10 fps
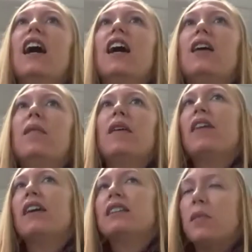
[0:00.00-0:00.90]
um, I've
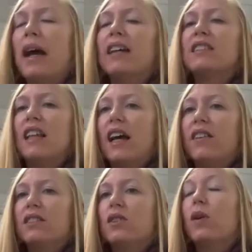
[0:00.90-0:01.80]
had some past
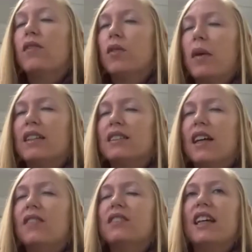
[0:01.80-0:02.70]
lives, quite a few past
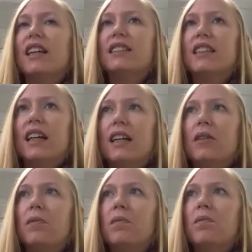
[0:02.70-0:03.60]
lives as
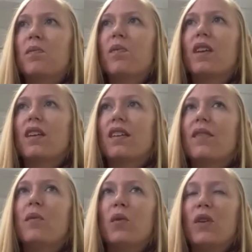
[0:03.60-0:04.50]
um,
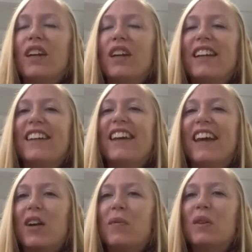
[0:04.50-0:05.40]
marine
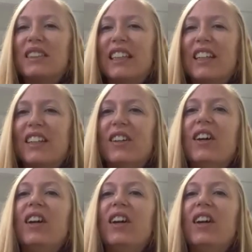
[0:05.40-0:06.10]
animals here.